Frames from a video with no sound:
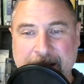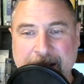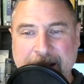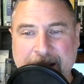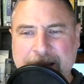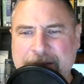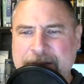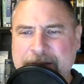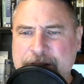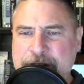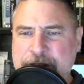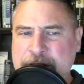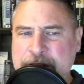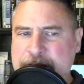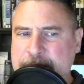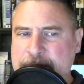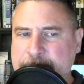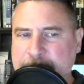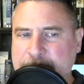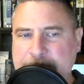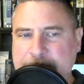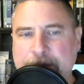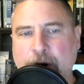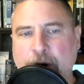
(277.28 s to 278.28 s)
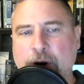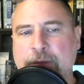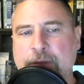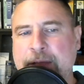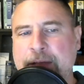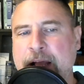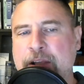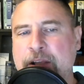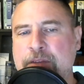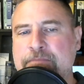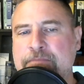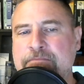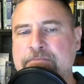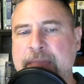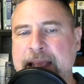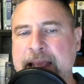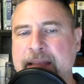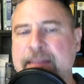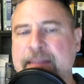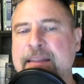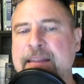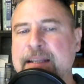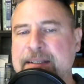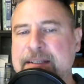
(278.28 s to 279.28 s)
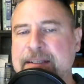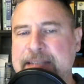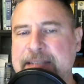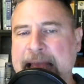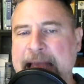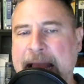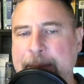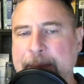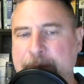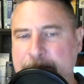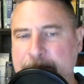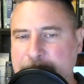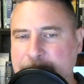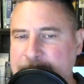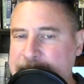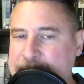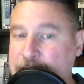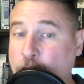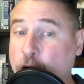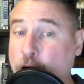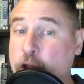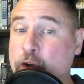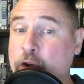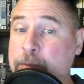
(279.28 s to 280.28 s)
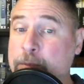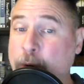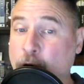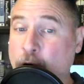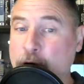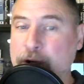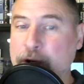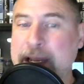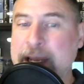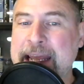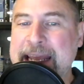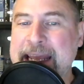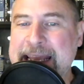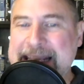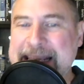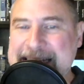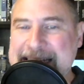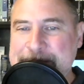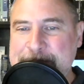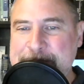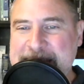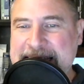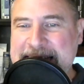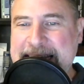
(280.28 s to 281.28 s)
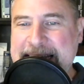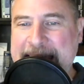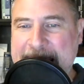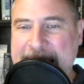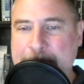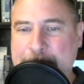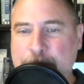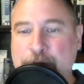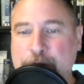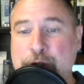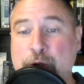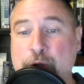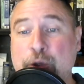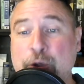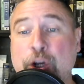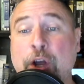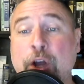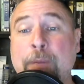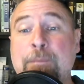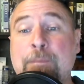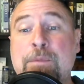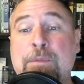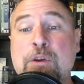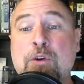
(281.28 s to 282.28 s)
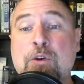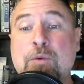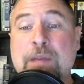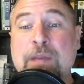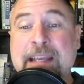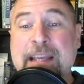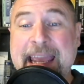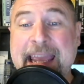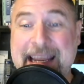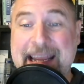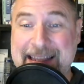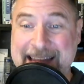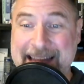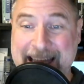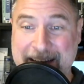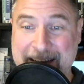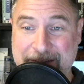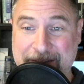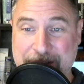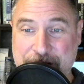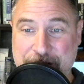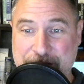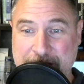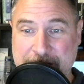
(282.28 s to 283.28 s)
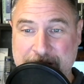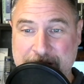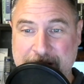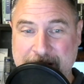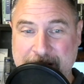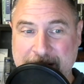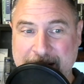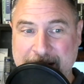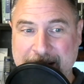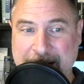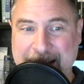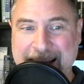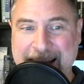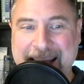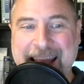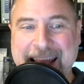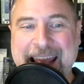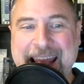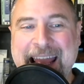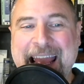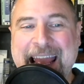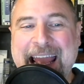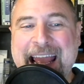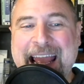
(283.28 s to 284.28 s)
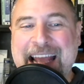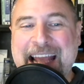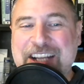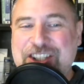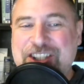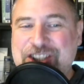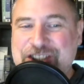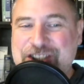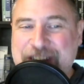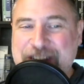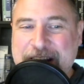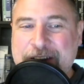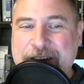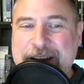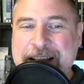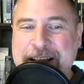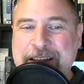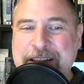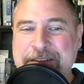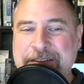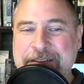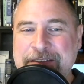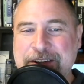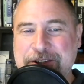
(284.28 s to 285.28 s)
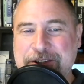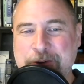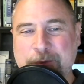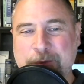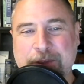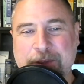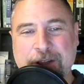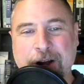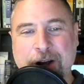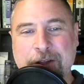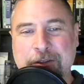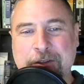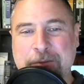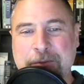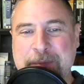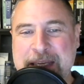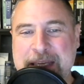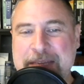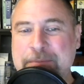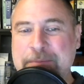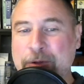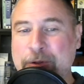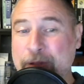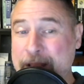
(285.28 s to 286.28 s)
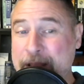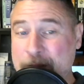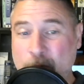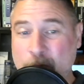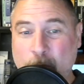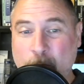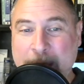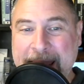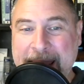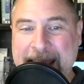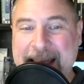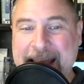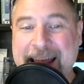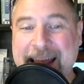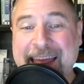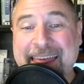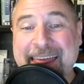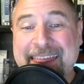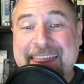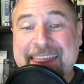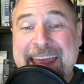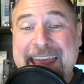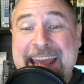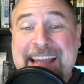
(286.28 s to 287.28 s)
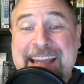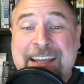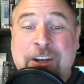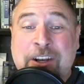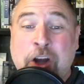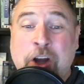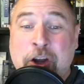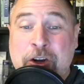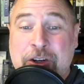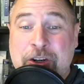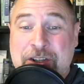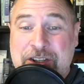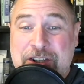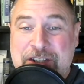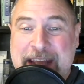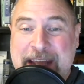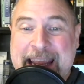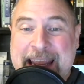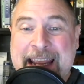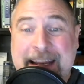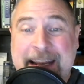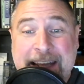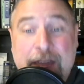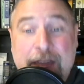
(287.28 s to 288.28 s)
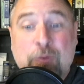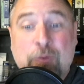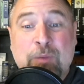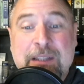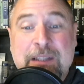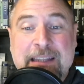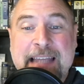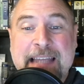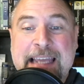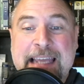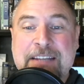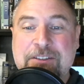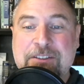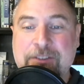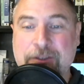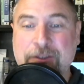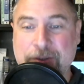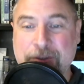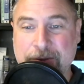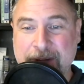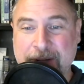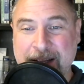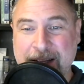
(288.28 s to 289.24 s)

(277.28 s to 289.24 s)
Vision is a big part of how you make things happen, but the other part is being able to communicate that vision sharing the vision with other people in a way they can understand and relate to,